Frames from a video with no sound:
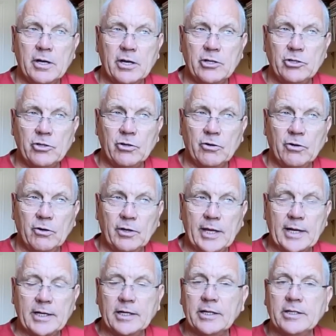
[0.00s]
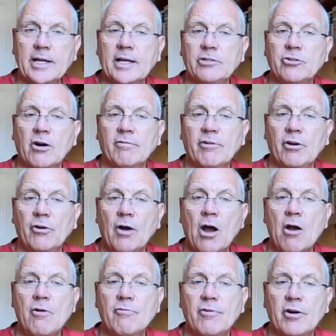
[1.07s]
and you're getting a deja vu
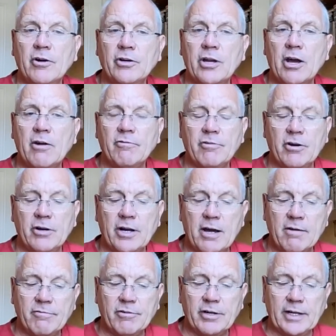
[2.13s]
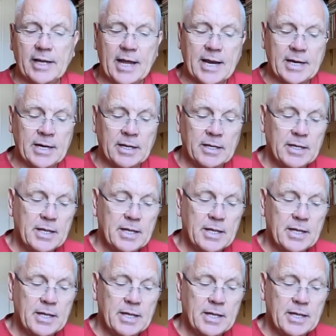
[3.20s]
over and over and over again,